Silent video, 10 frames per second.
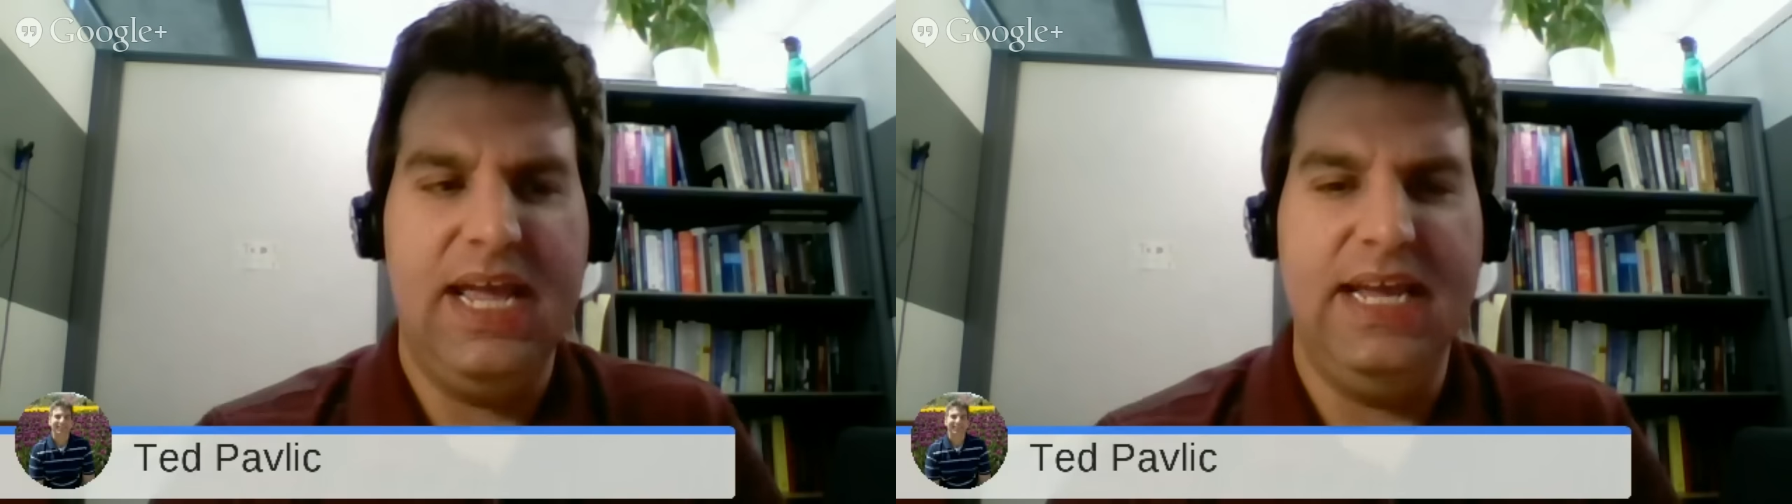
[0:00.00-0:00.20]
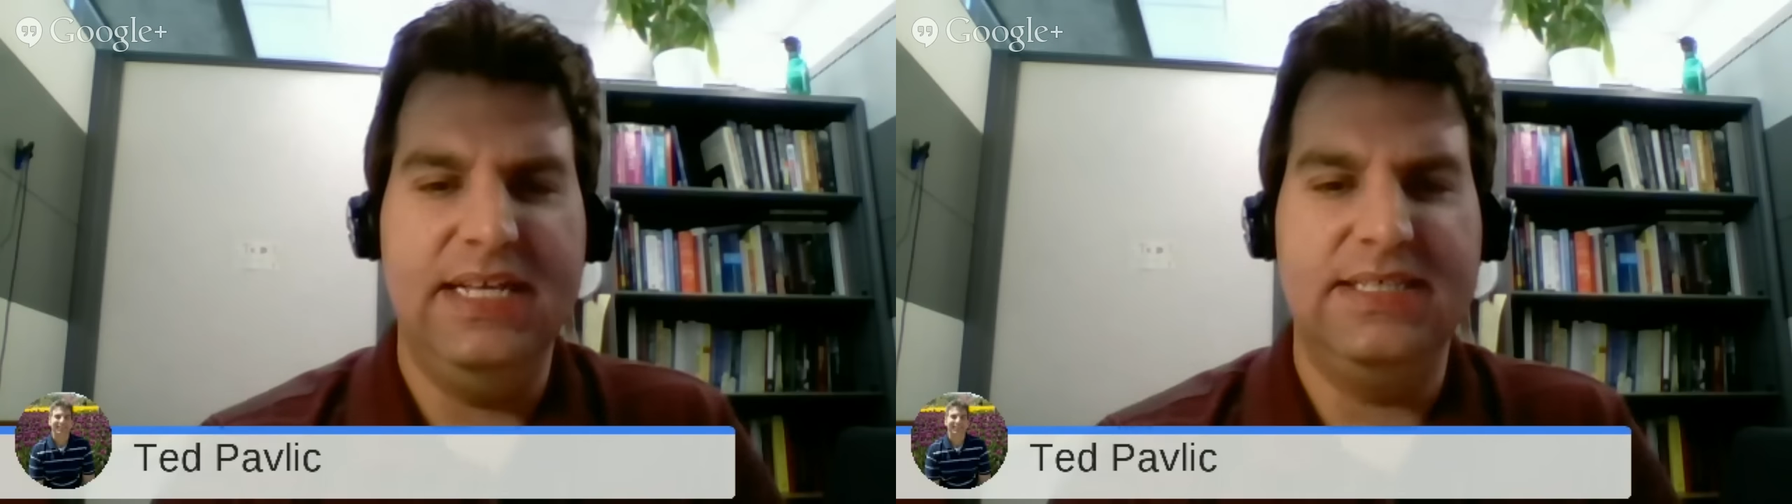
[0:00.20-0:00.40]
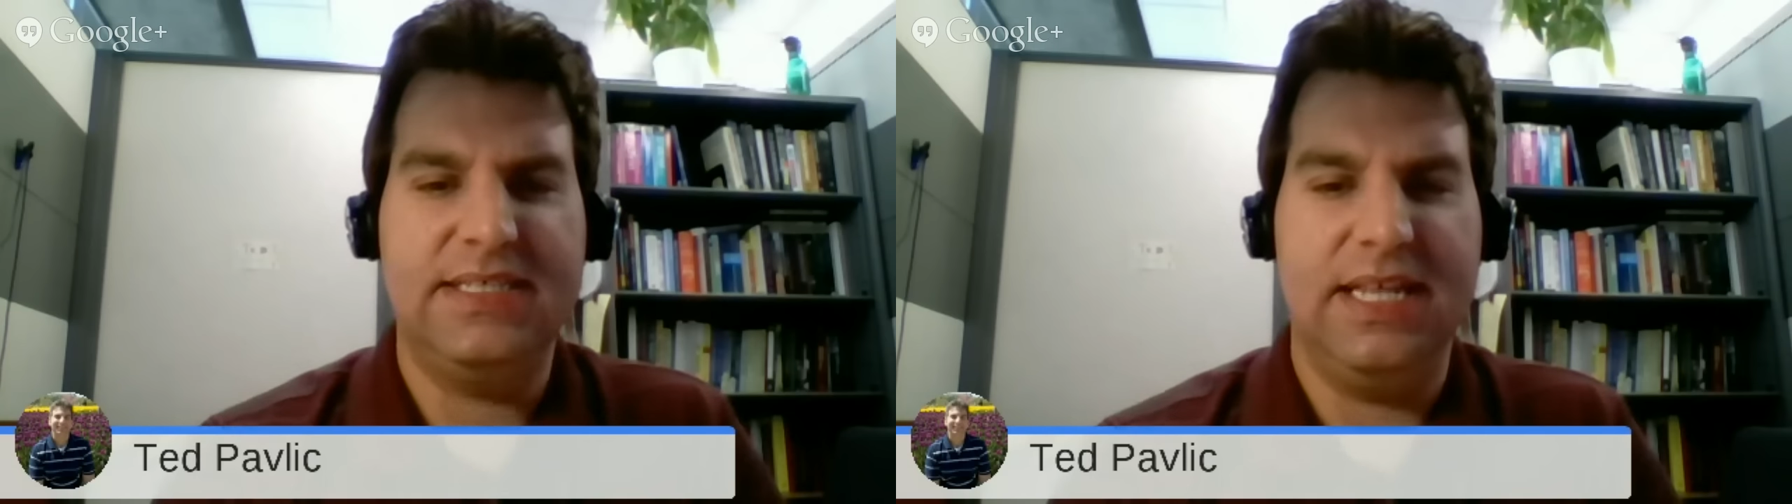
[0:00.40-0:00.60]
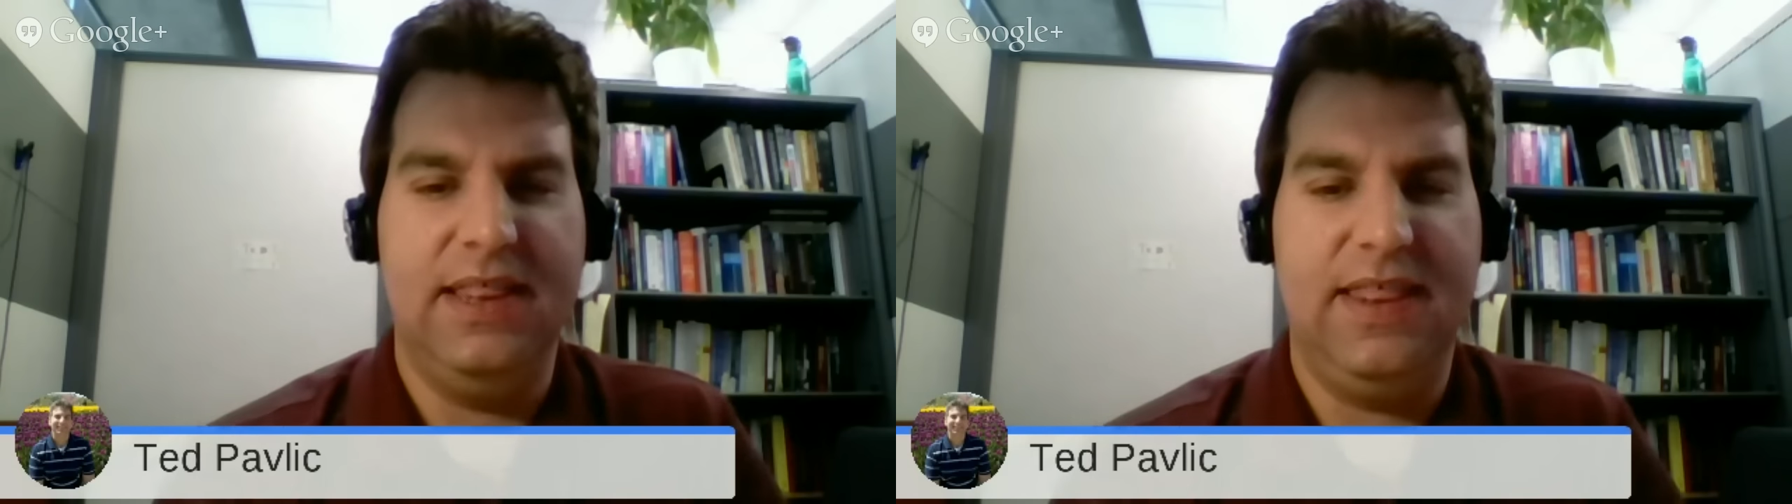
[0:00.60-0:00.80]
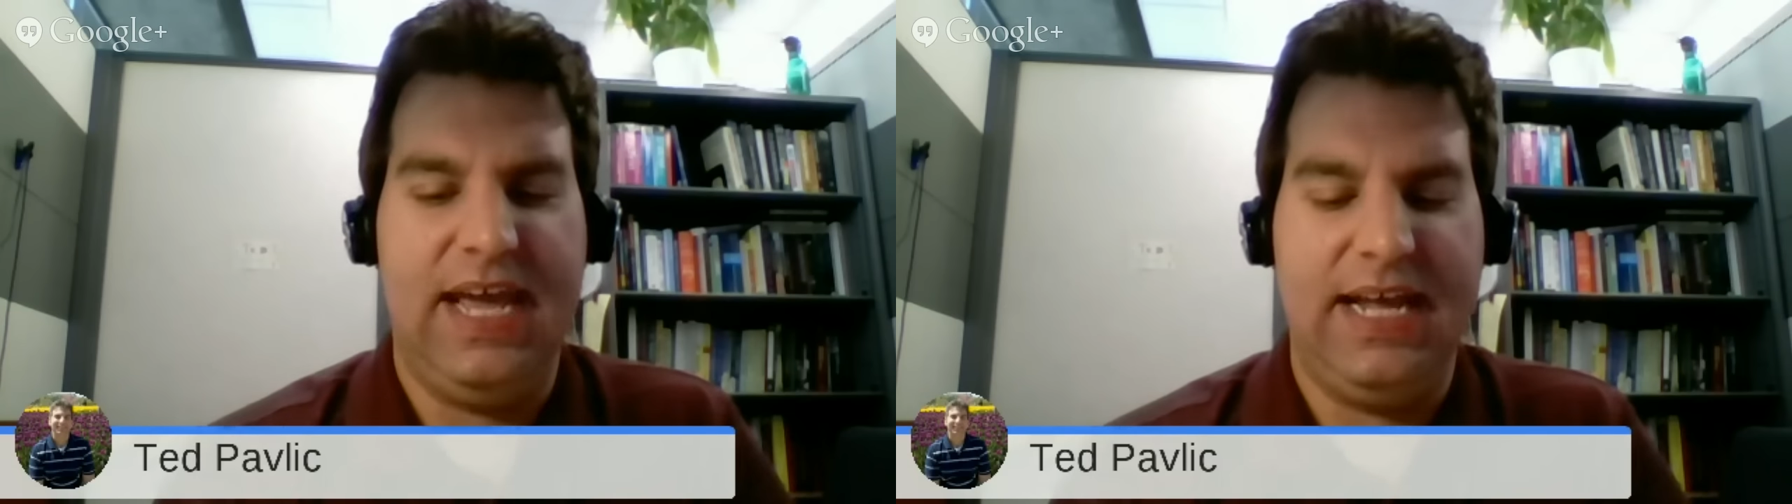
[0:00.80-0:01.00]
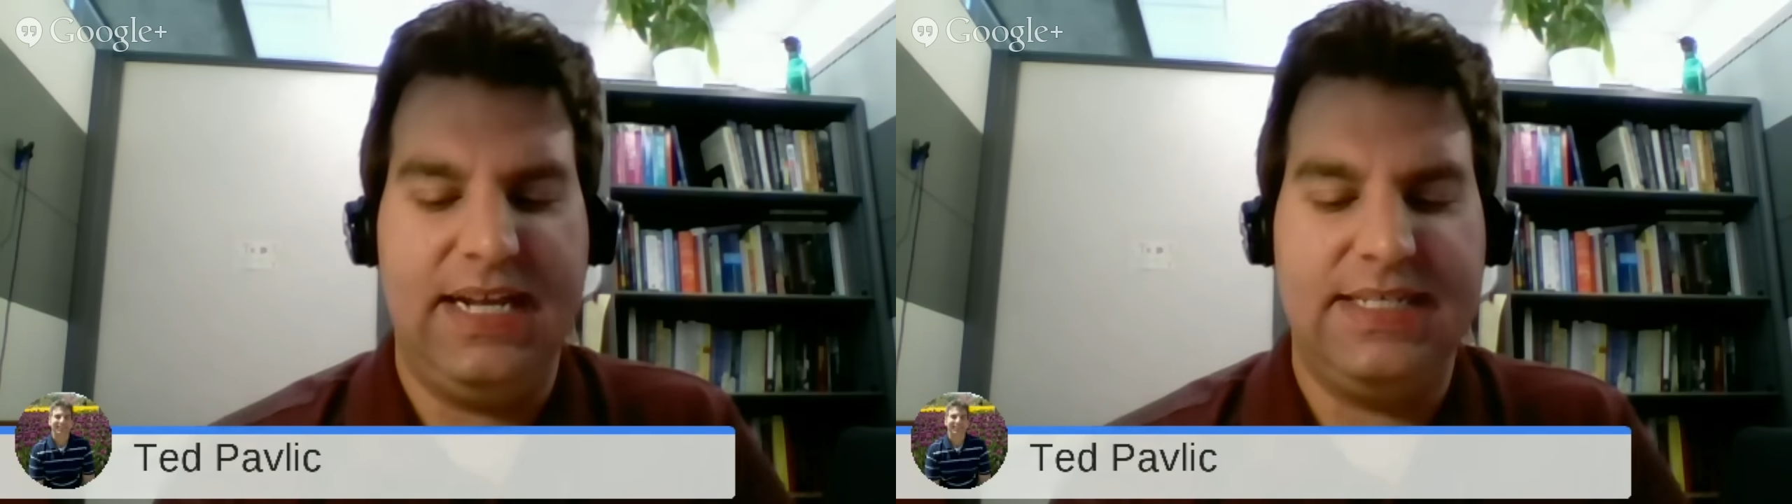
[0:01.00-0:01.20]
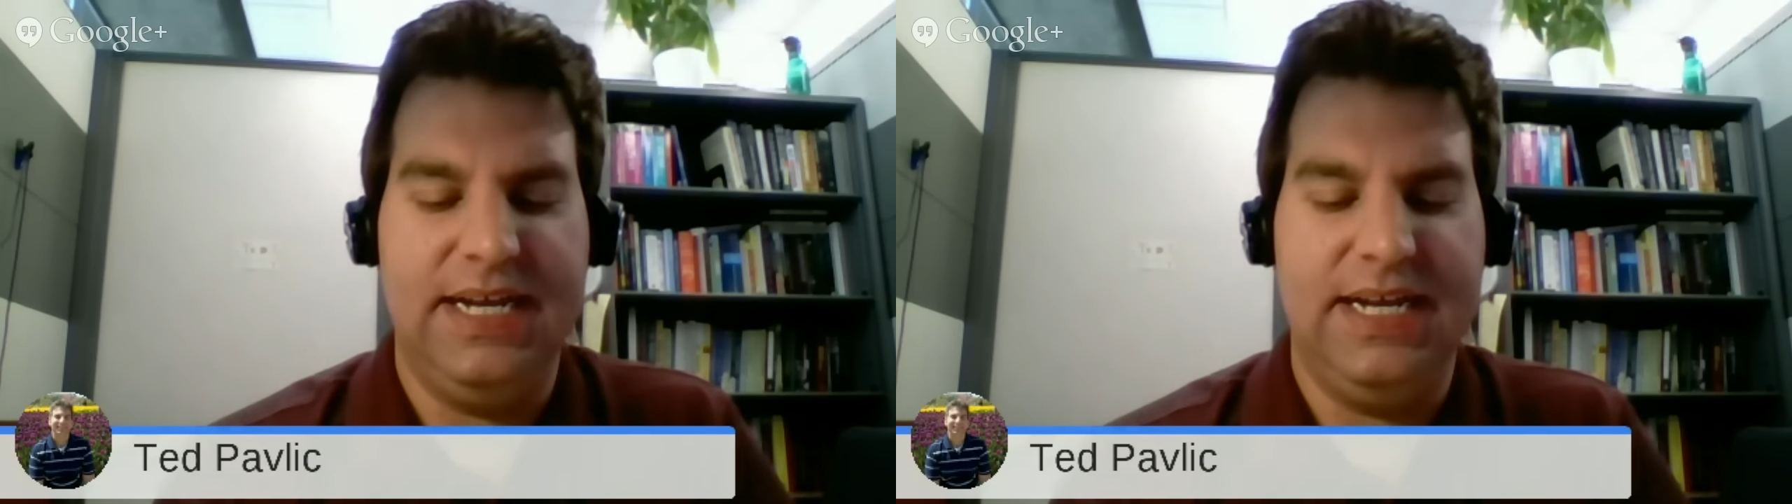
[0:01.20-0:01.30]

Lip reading: is that